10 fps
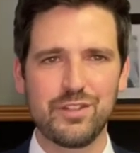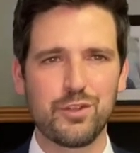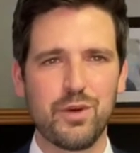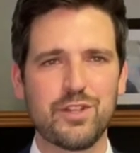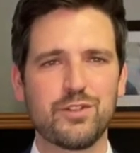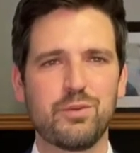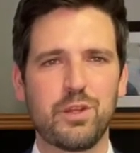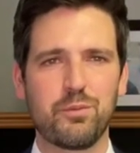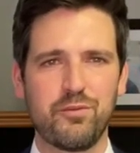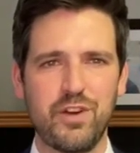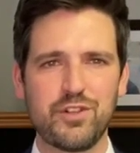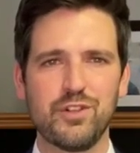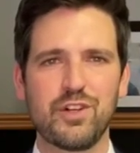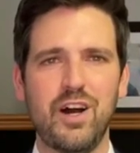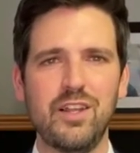situations with your
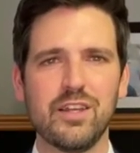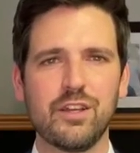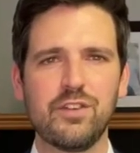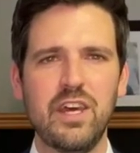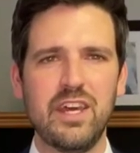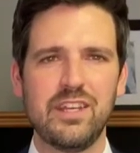professional colleagues